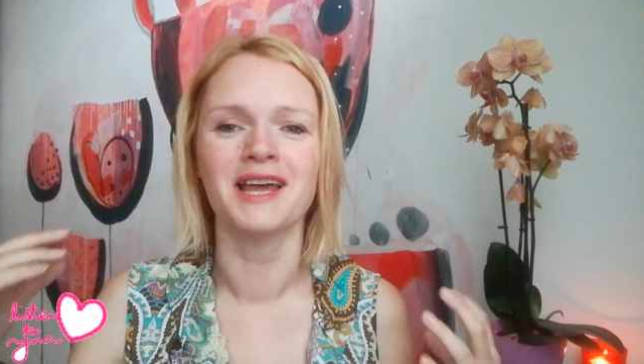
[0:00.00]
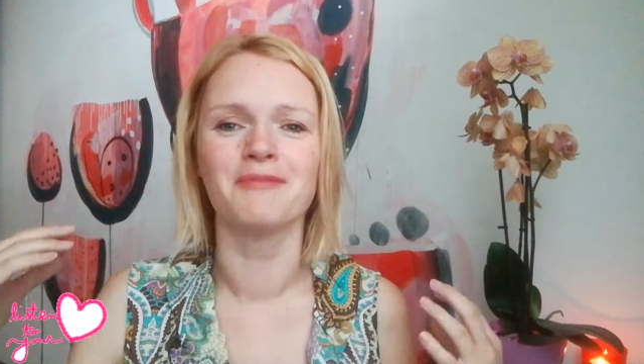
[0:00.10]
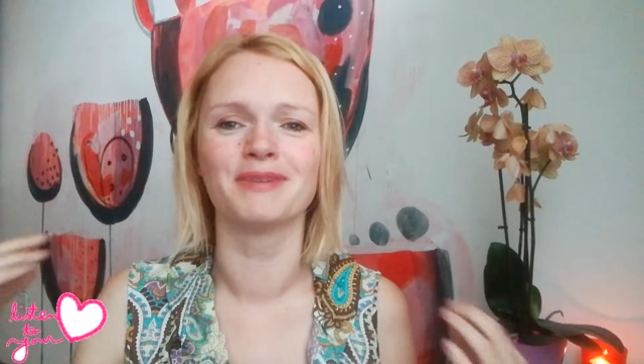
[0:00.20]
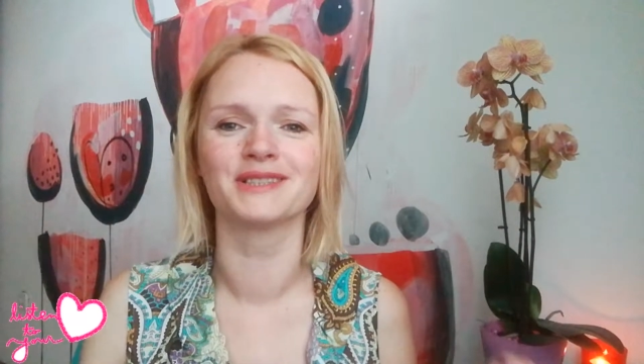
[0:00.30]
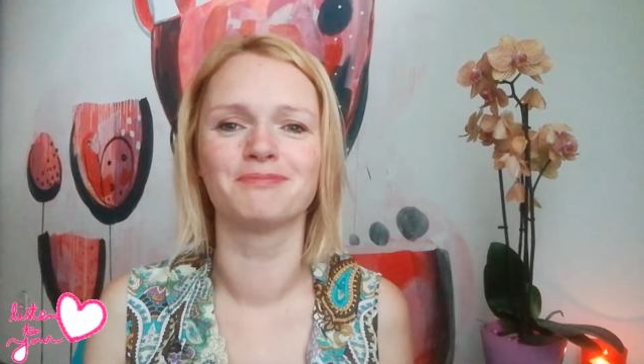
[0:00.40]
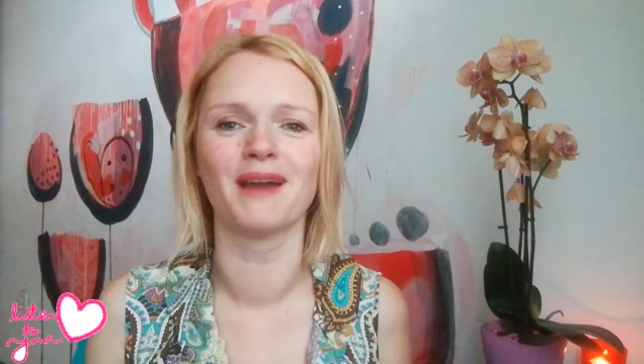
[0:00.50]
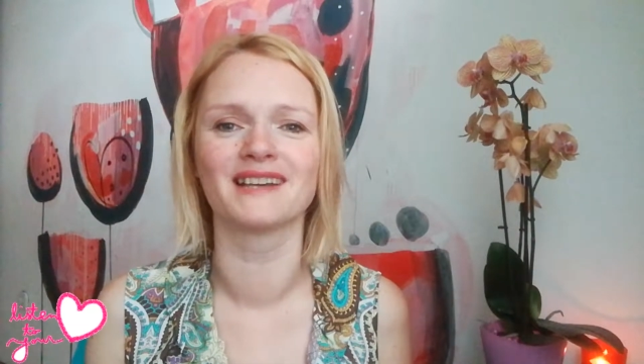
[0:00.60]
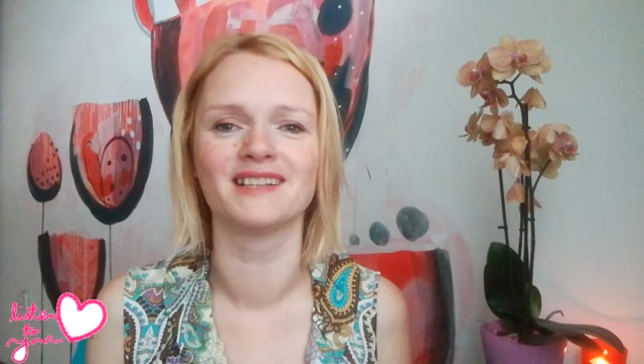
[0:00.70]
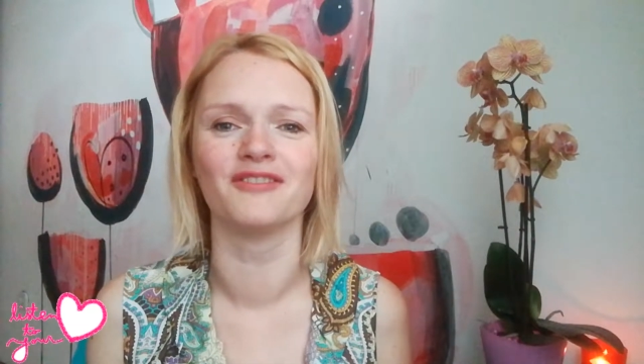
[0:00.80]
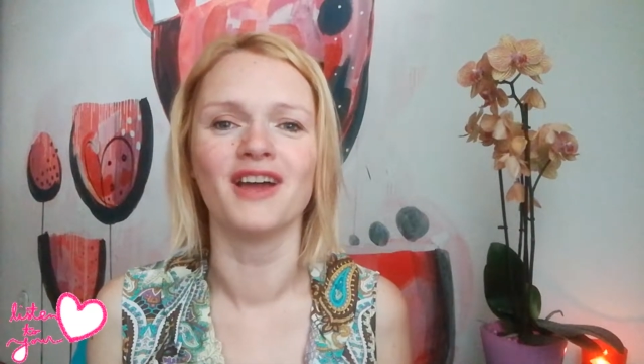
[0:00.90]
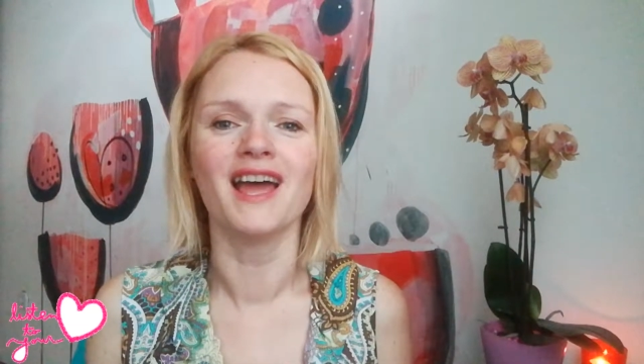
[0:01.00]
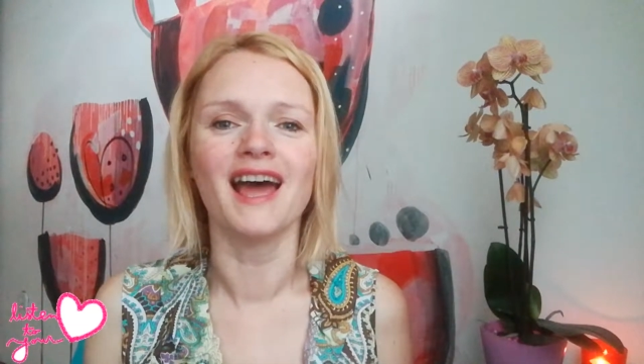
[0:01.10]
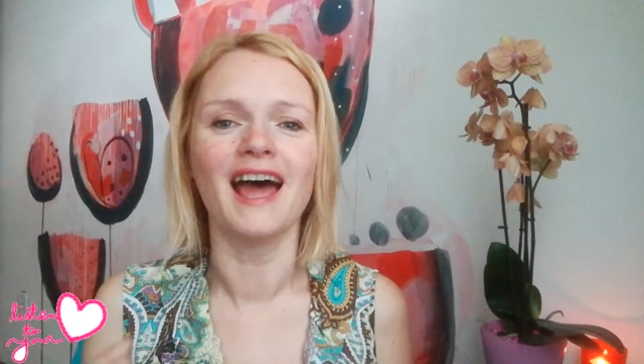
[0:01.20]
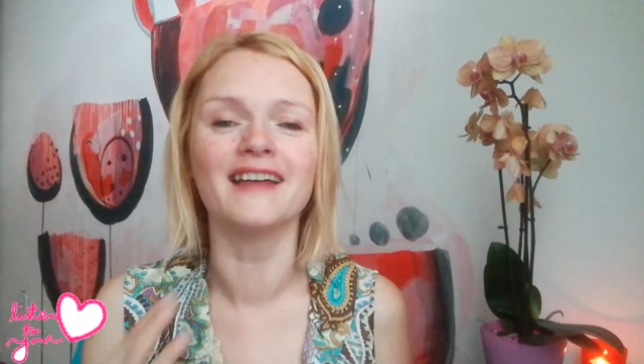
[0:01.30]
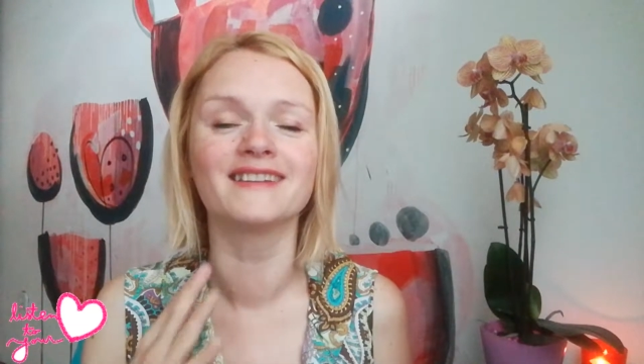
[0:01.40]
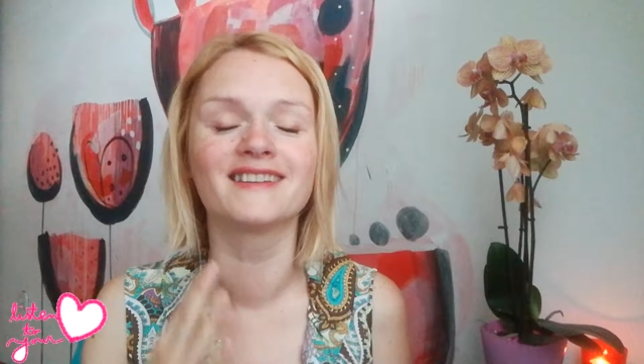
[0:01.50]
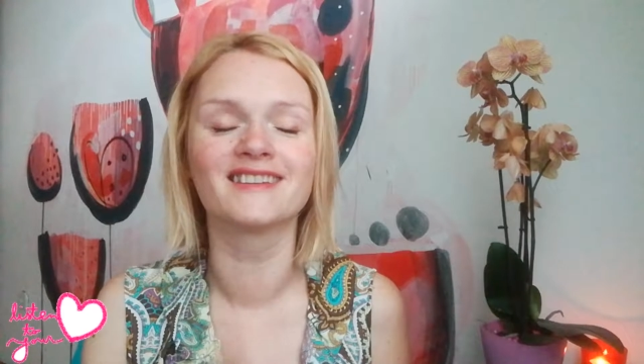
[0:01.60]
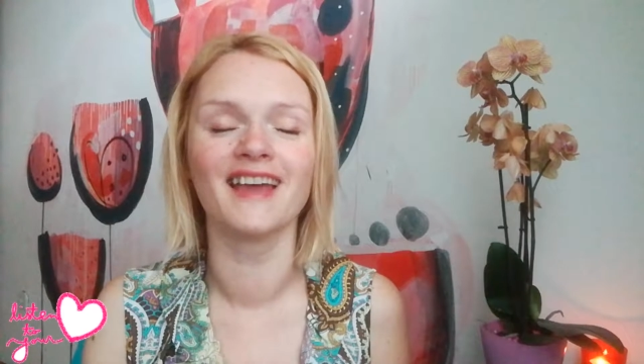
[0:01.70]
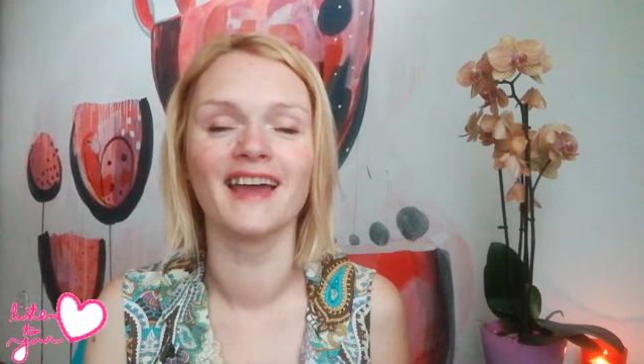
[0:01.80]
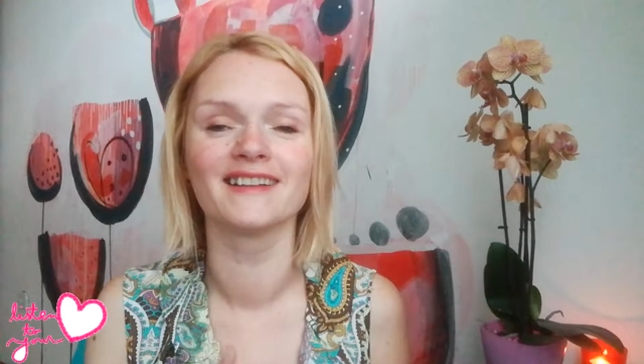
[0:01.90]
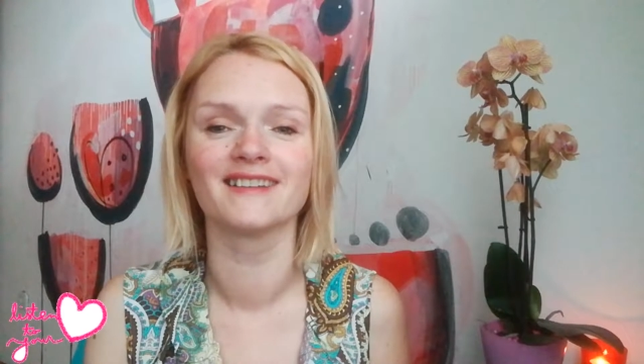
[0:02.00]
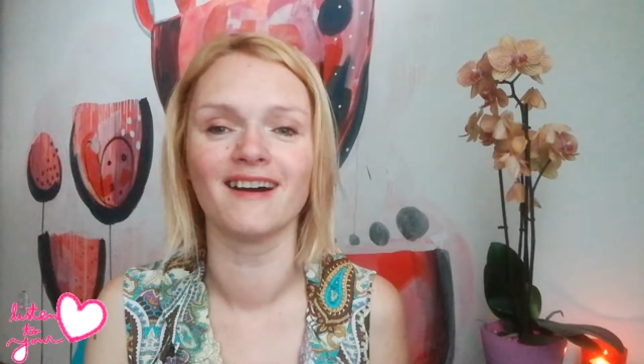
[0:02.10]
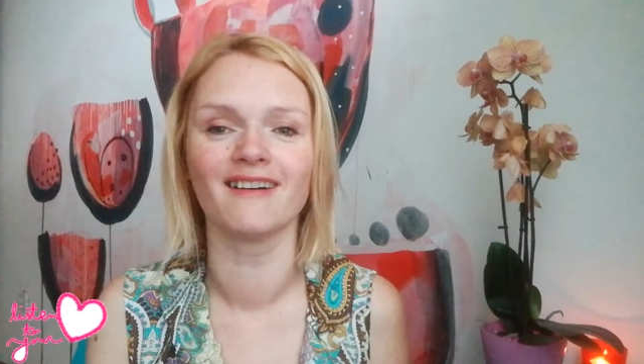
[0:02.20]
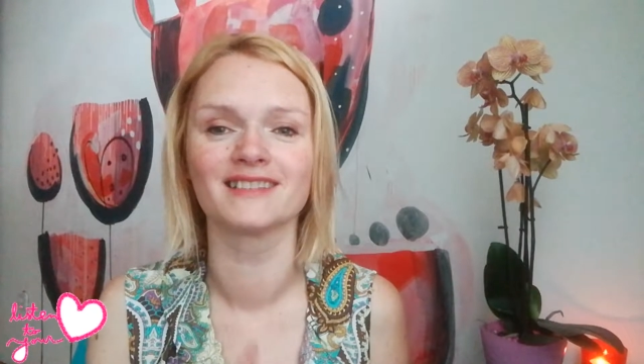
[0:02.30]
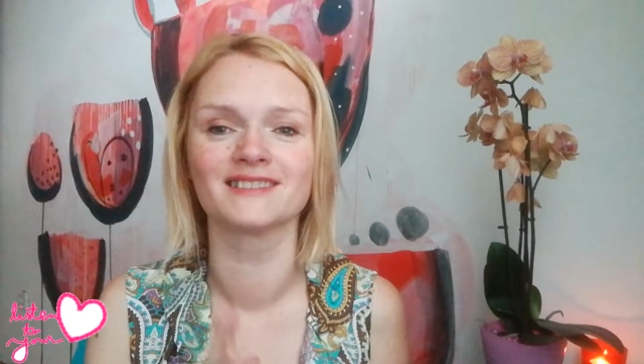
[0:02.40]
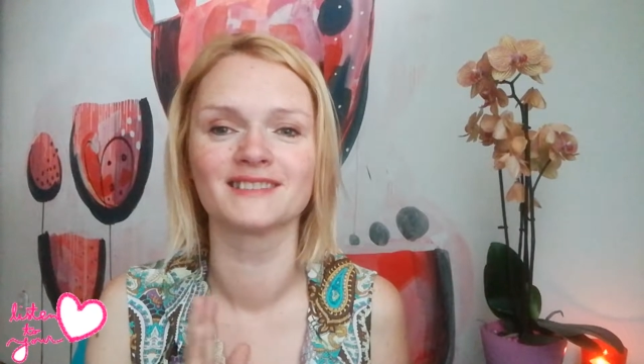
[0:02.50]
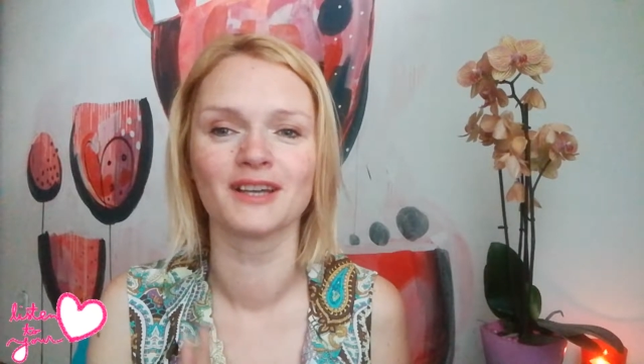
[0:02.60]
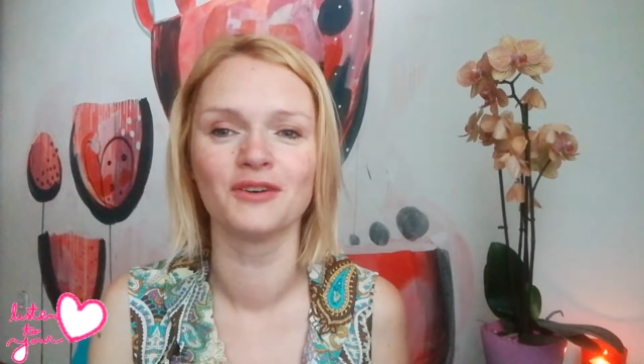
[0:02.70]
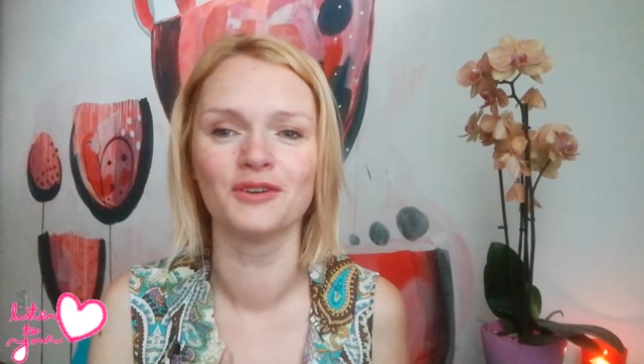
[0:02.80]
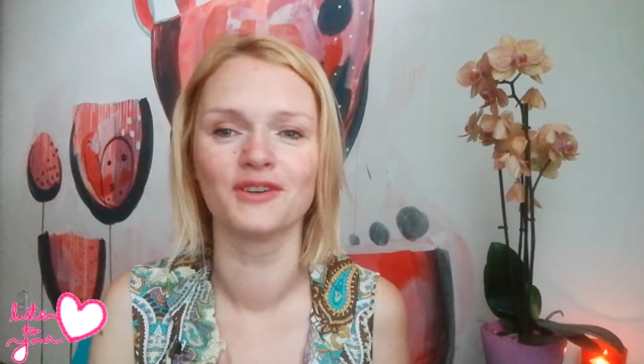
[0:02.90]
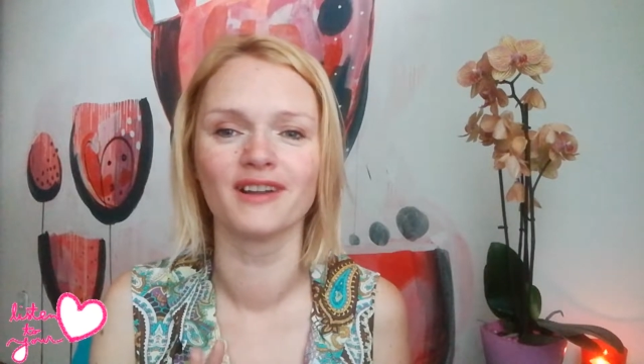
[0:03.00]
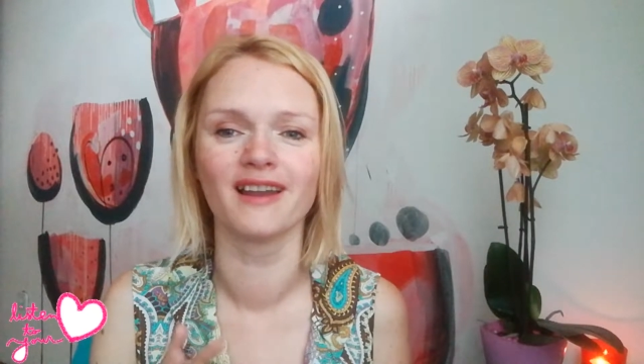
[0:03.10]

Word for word: perspective. And that are so